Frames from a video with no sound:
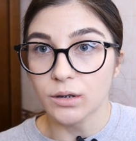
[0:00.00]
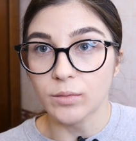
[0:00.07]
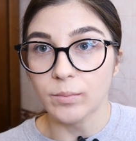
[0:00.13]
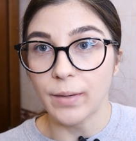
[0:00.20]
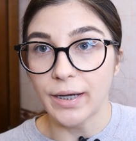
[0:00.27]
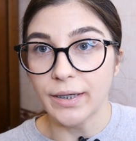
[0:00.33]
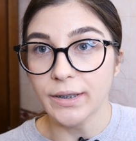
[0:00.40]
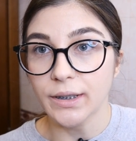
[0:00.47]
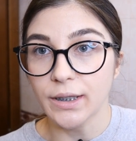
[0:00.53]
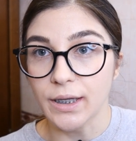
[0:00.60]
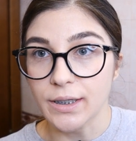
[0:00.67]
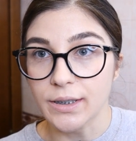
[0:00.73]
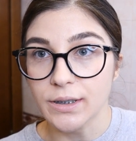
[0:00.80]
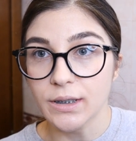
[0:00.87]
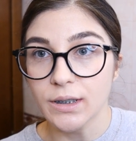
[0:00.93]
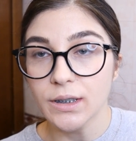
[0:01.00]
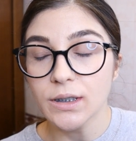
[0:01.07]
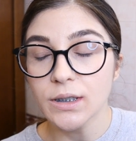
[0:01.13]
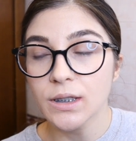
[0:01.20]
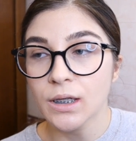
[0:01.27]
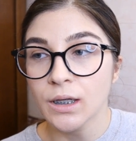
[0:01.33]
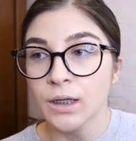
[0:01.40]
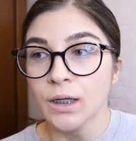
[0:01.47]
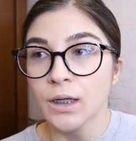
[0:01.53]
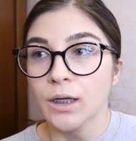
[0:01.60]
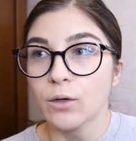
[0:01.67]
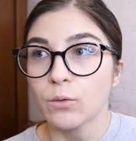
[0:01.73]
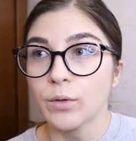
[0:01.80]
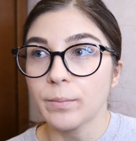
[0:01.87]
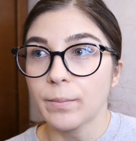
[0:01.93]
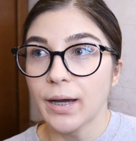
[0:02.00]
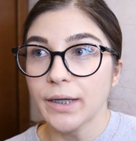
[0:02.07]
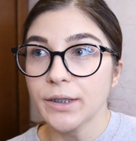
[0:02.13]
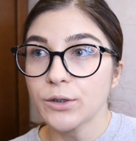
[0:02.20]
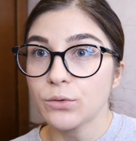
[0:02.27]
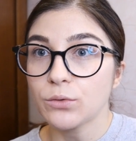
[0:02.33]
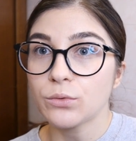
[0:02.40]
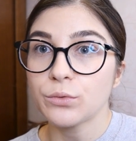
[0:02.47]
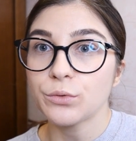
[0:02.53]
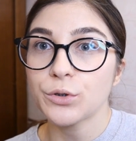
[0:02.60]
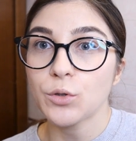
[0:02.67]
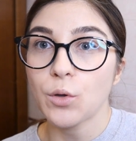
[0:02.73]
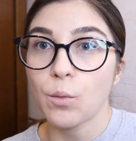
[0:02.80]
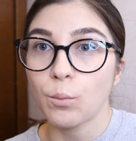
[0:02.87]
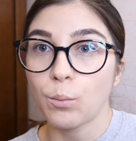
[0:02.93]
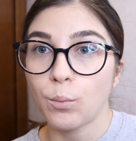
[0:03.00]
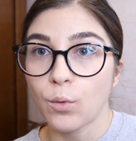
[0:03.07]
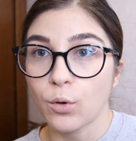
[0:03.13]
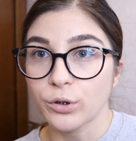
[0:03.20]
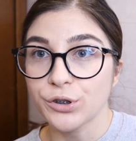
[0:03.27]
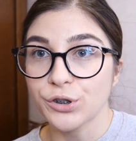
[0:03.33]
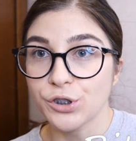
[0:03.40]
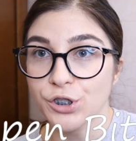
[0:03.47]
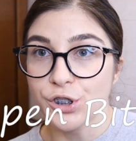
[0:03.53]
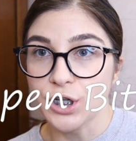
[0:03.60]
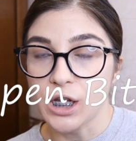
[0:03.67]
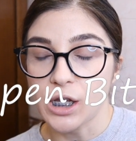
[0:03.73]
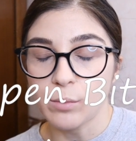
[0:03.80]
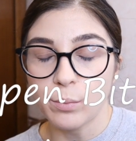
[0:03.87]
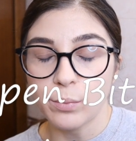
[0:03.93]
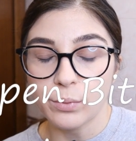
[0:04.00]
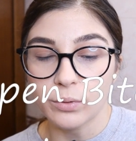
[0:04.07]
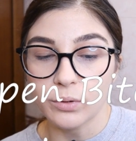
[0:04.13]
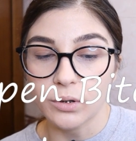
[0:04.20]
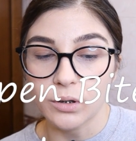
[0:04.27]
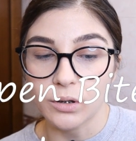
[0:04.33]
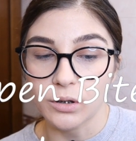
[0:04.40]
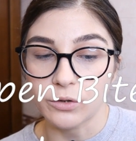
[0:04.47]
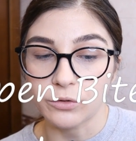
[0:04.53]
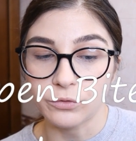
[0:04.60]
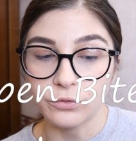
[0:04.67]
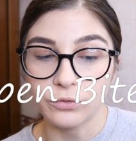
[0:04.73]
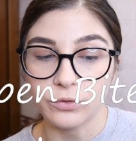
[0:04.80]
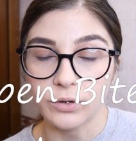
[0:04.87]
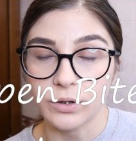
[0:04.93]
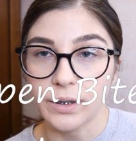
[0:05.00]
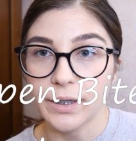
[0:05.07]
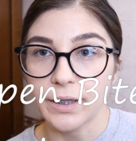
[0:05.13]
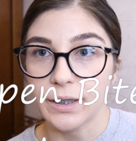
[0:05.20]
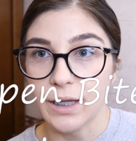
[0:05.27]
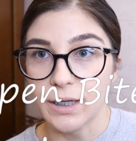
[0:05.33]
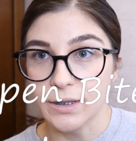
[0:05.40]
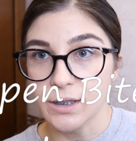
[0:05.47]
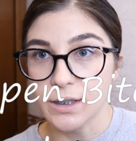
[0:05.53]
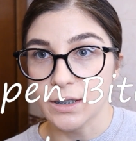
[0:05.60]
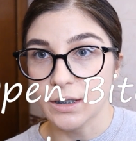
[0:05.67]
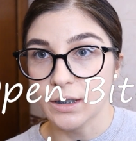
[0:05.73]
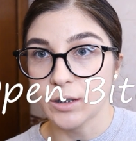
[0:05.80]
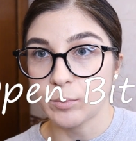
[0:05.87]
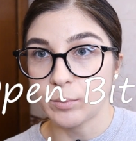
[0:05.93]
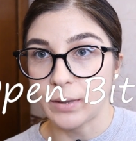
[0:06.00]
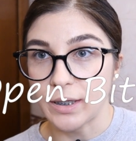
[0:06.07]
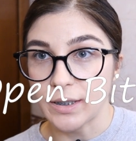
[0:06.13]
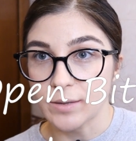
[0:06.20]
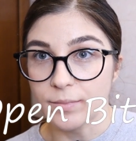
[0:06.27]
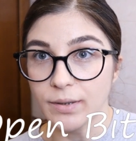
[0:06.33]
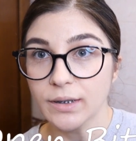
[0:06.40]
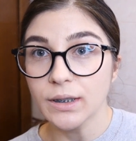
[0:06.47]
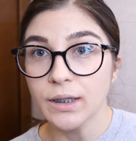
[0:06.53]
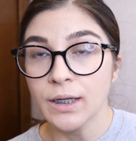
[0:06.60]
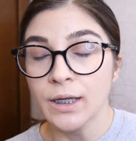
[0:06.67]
bite cases, we might use box shape of elastic placement.